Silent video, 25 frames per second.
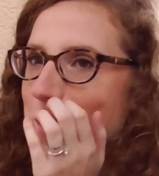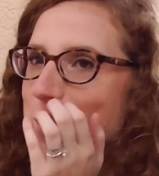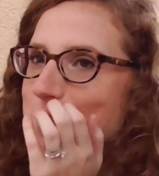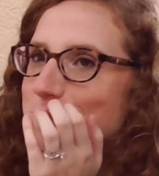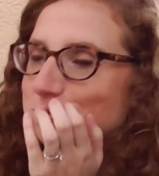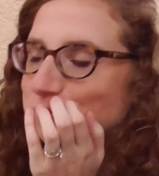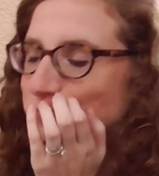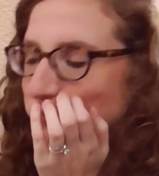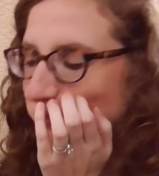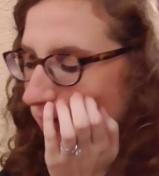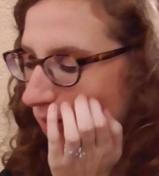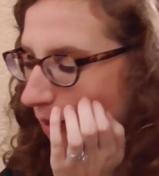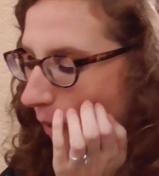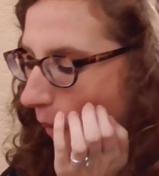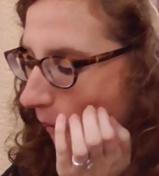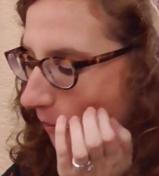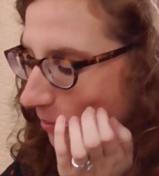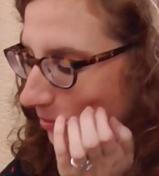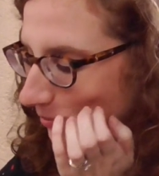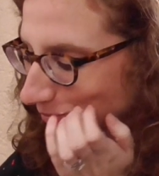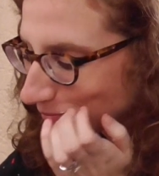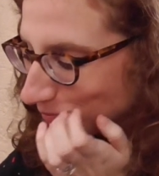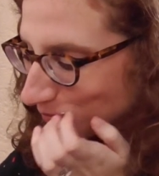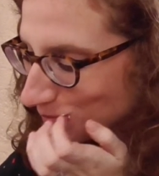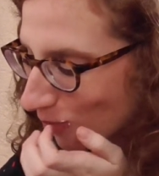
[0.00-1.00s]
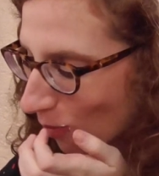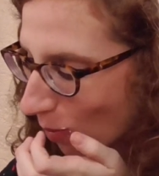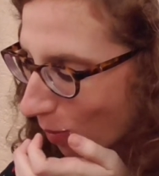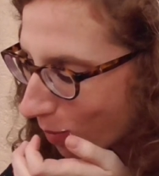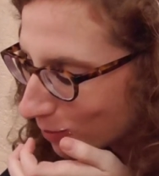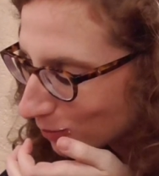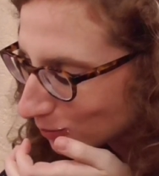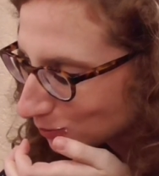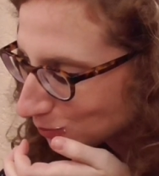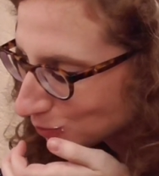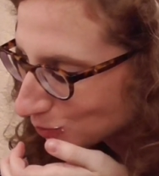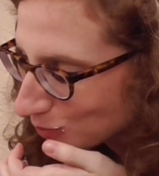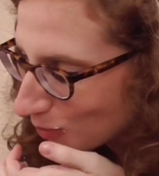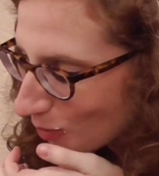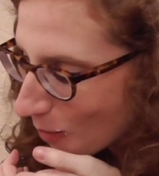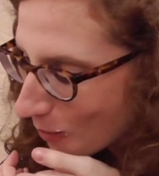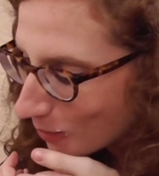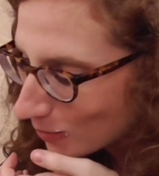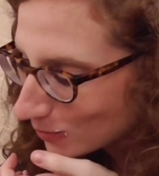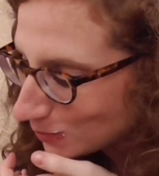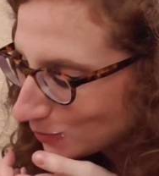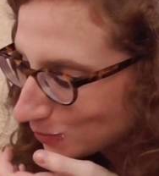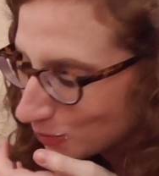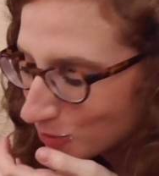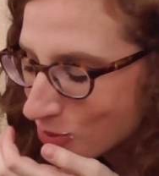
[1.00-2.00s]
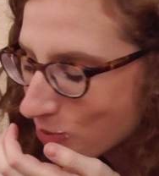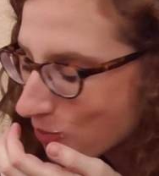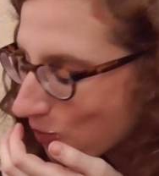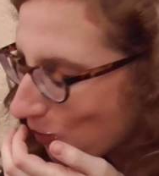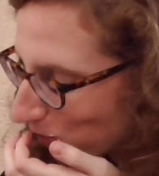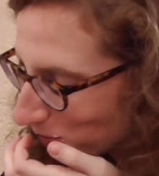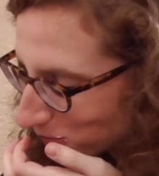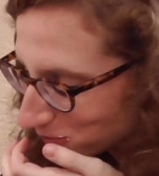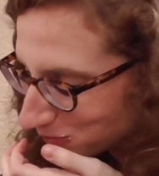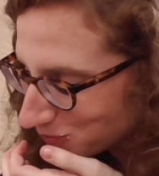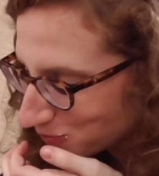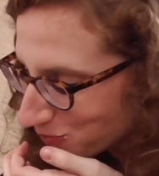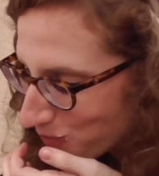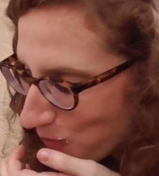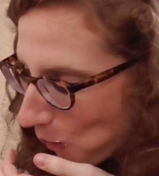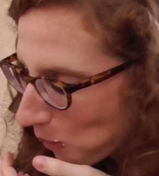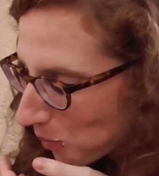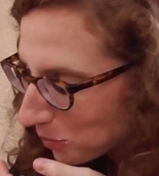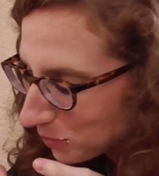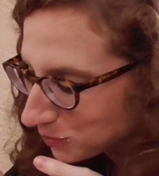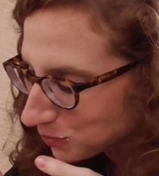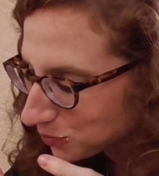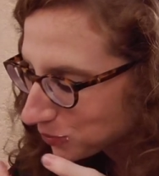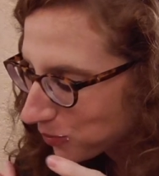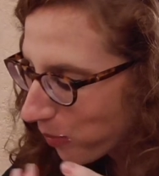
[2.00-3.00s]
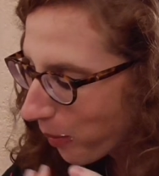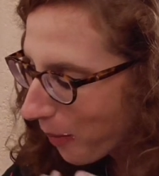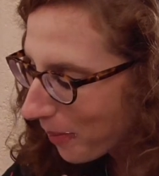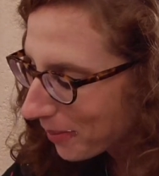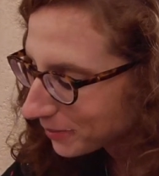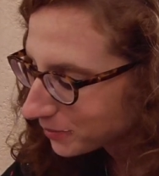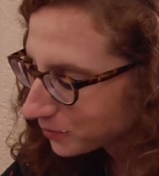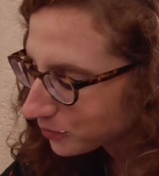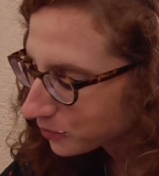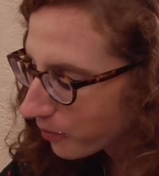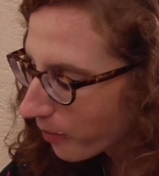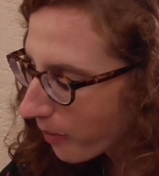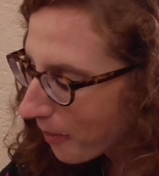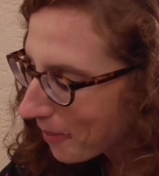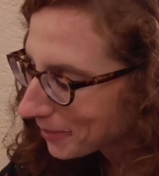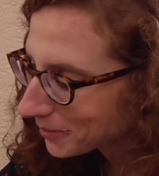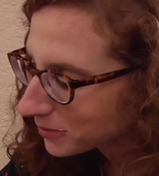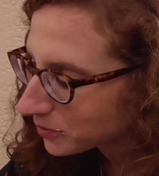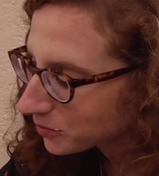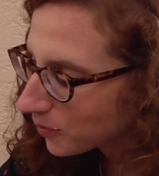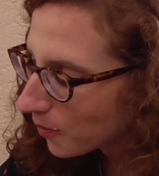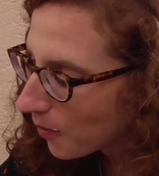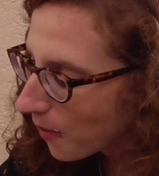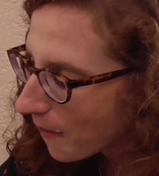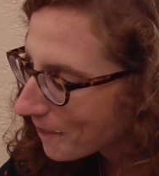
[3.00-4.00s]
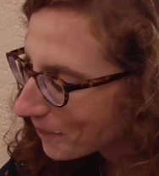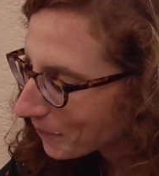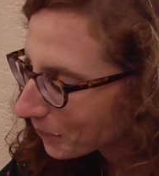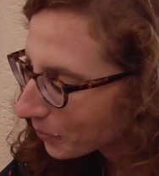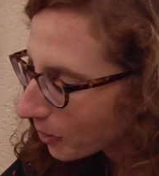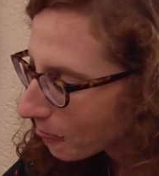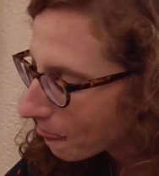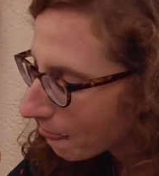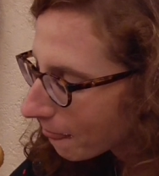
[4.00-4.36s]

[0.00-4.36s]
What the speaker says: Did you try it by itself? Try it all by itself. See how it is.